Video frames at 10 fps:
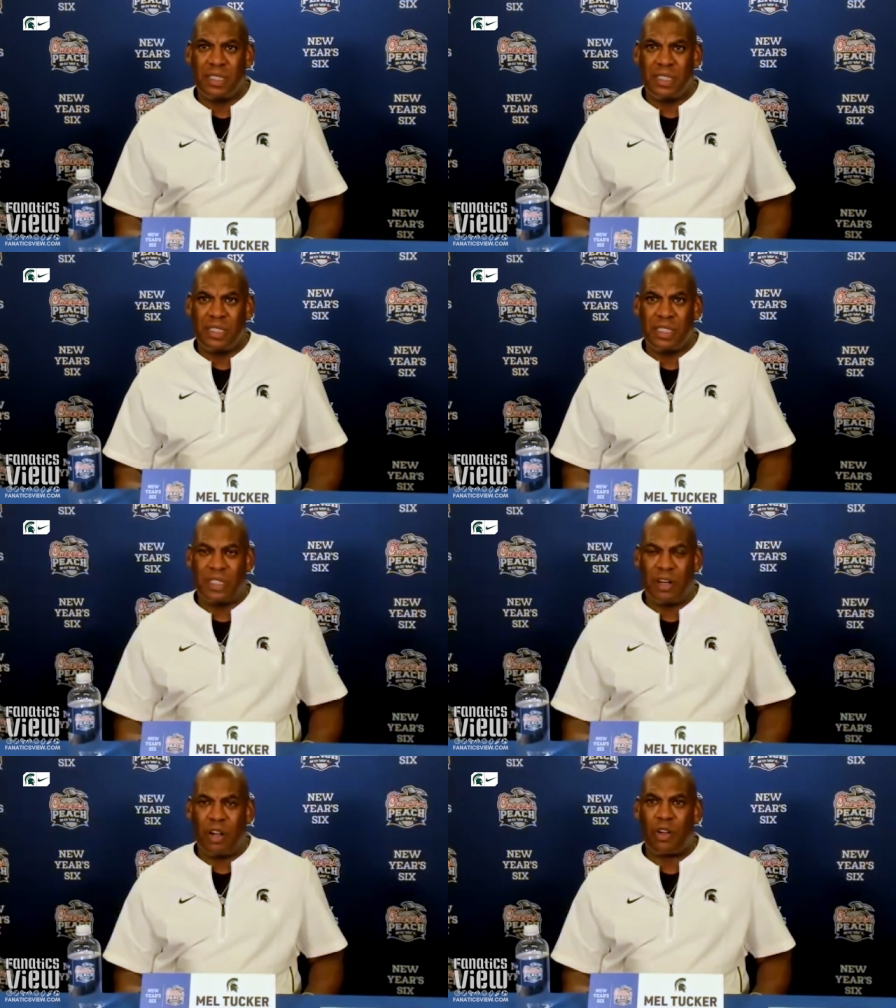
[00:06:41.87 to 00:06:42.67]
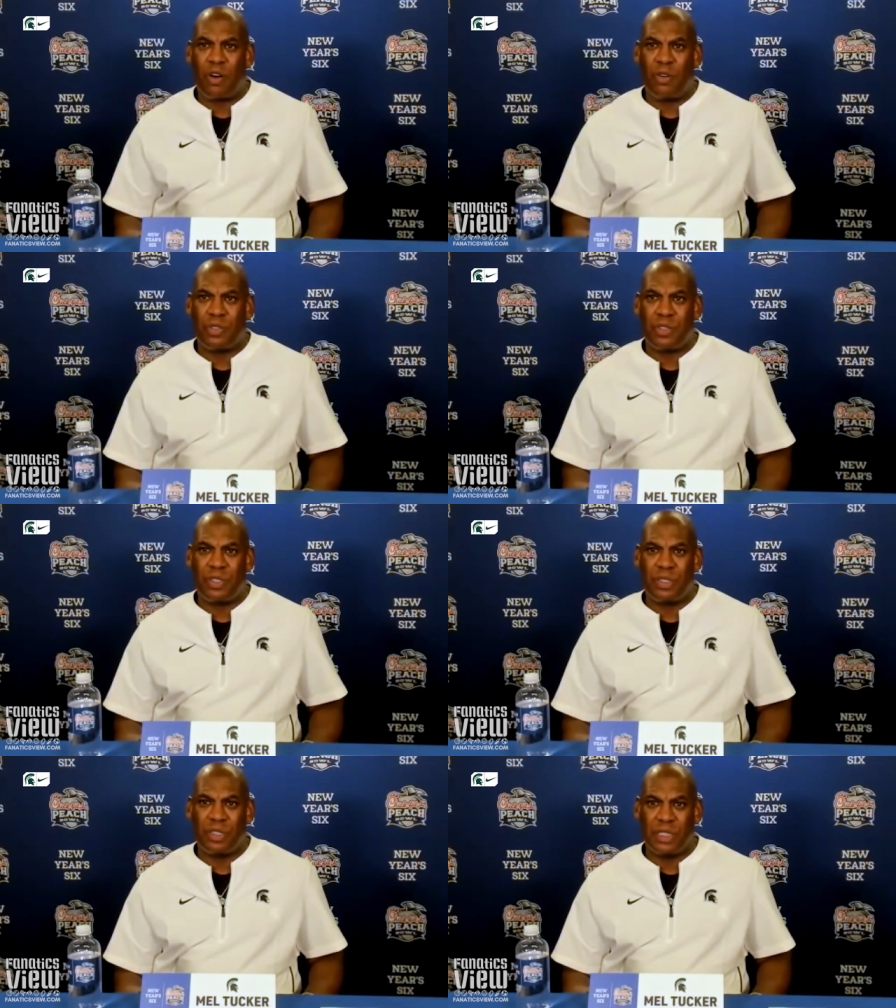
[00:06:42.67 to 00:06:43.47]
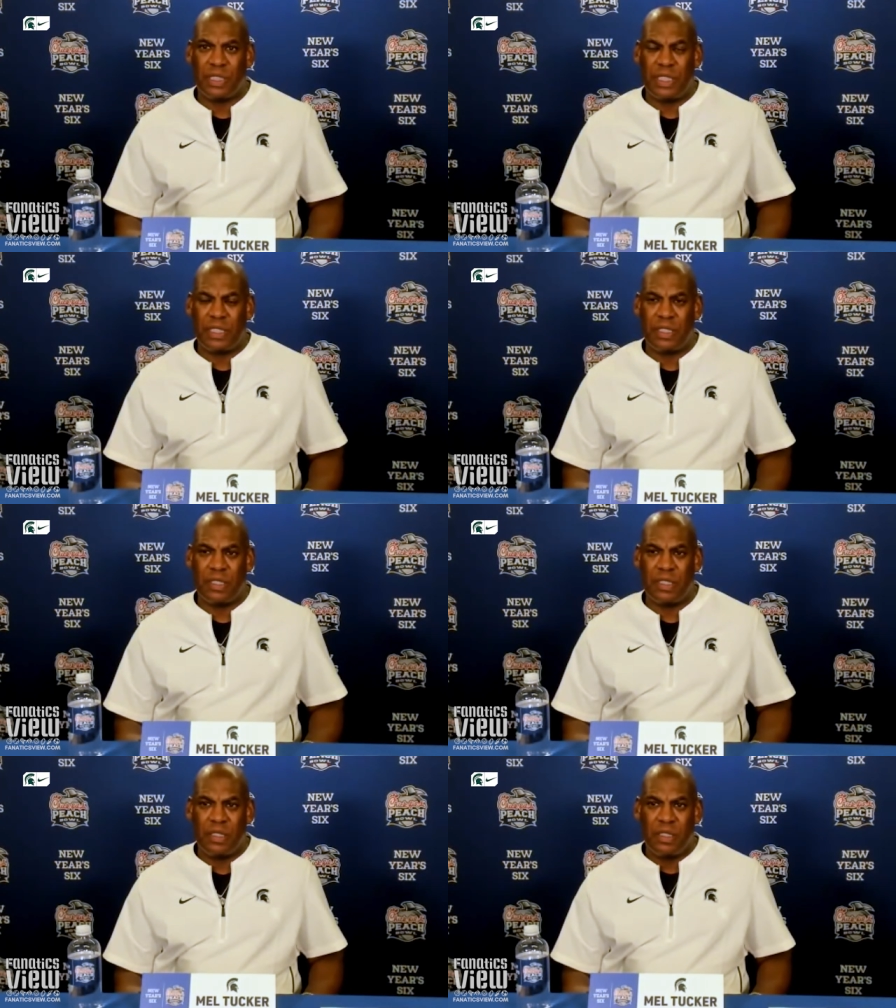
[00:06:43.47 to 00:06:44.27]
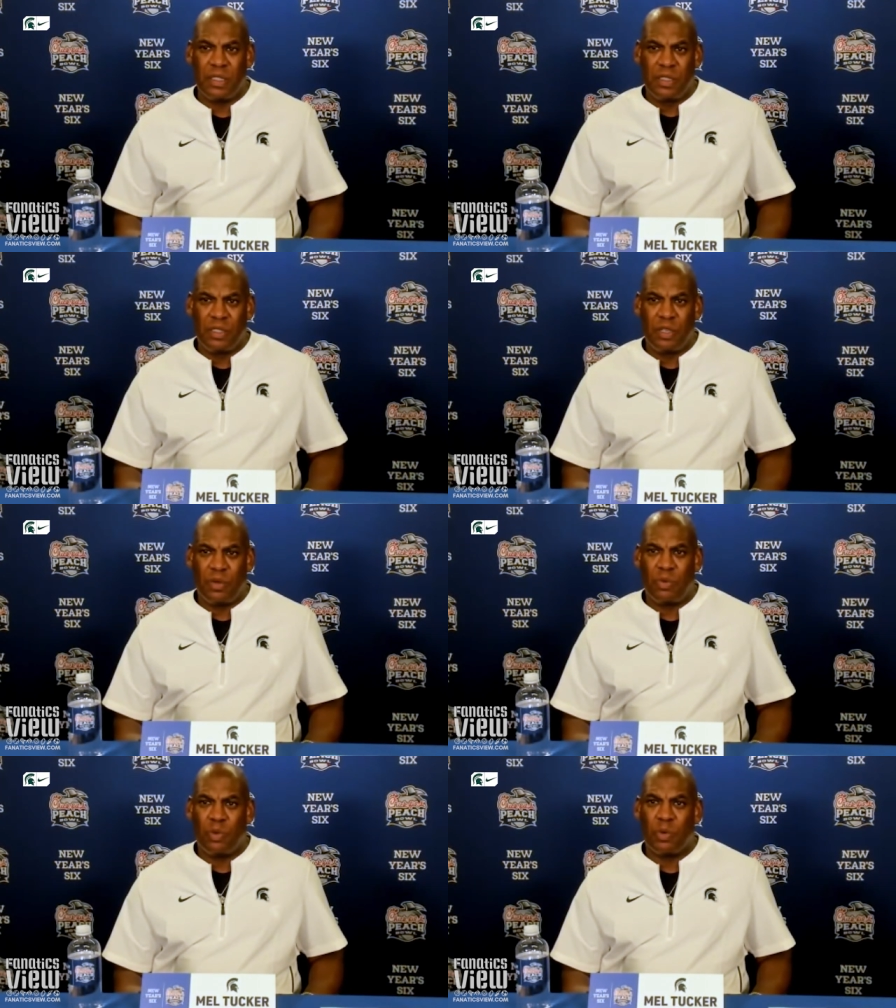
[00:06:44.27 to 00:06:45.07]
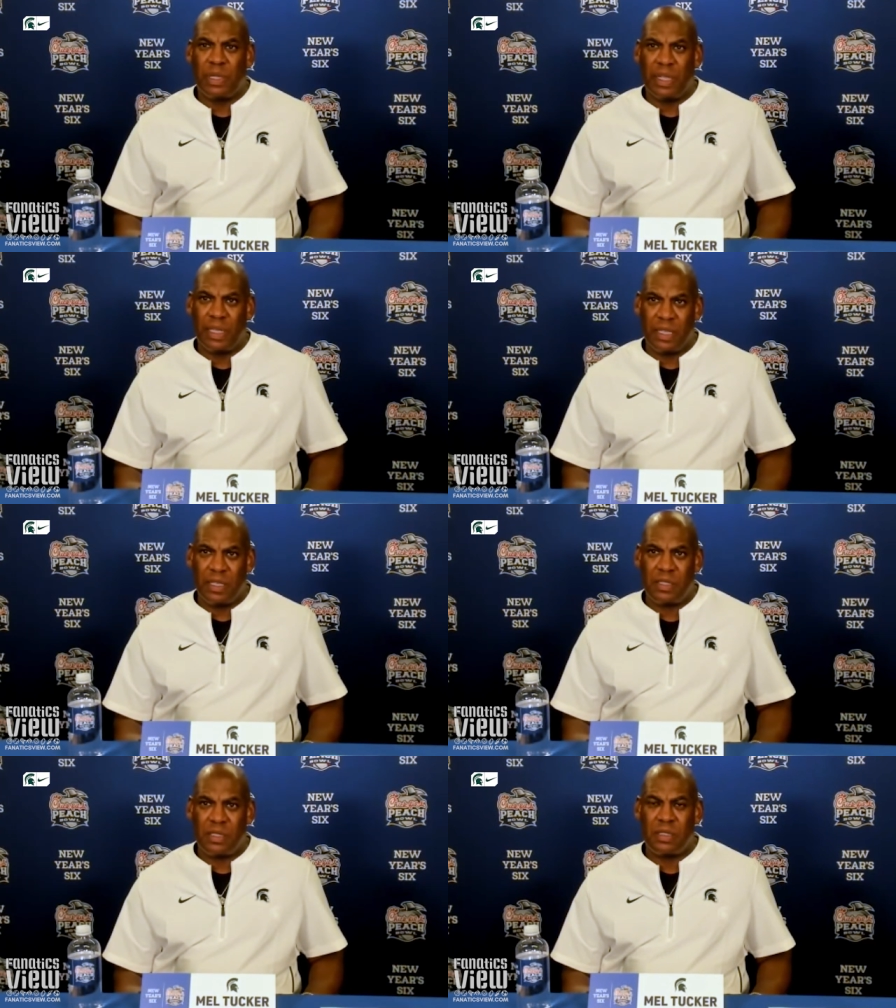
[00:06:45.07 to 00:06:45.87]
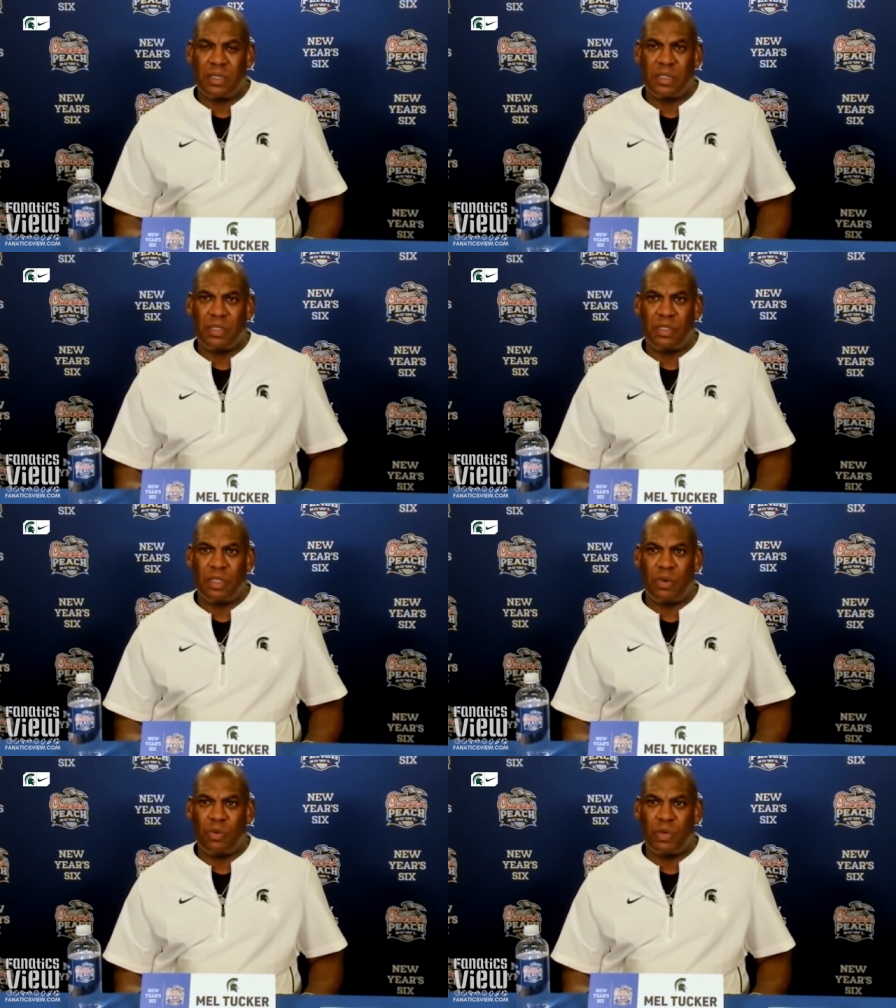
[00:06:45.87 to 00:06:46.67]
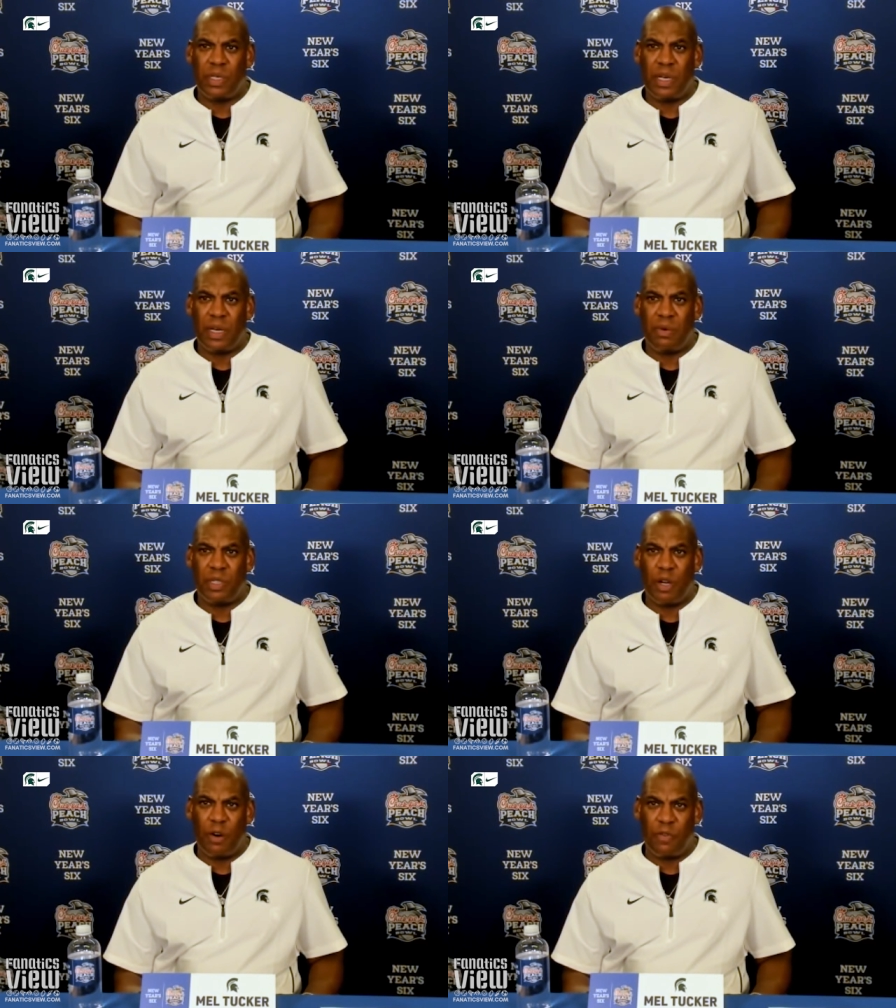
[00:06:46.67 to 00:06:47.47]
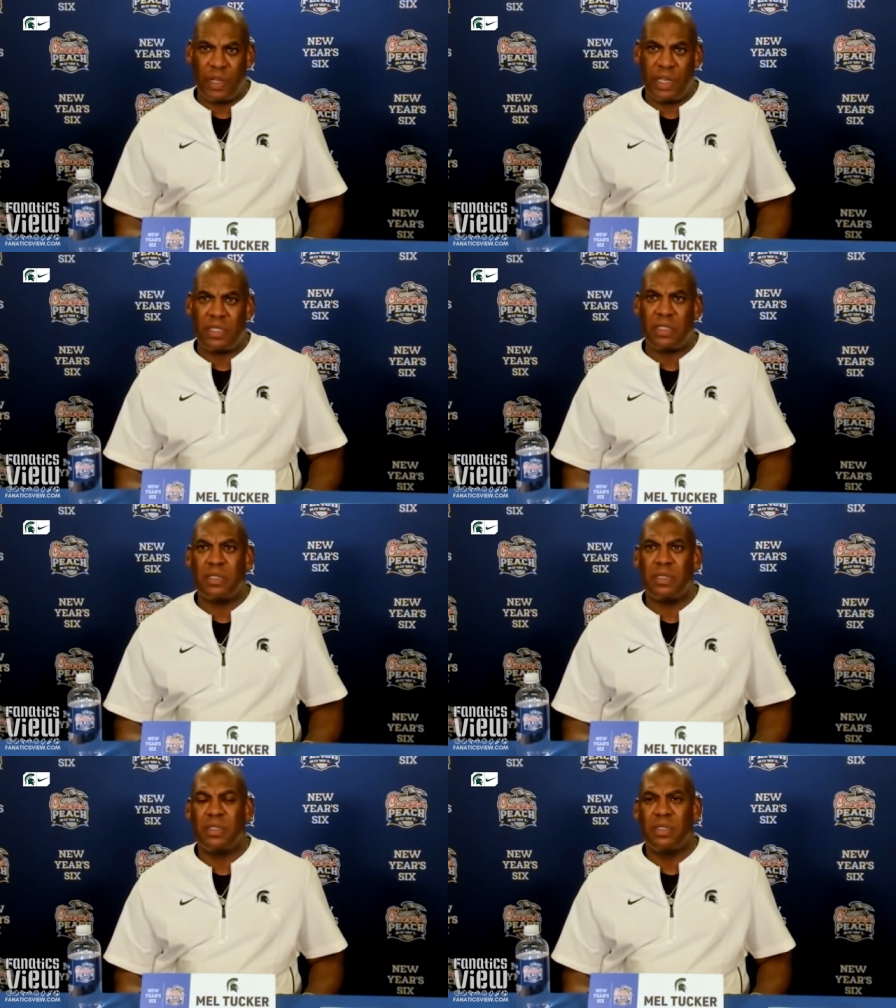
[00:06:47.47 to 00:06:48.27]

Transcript: and our culture and you know we're relentless you know we uh, we don't flinch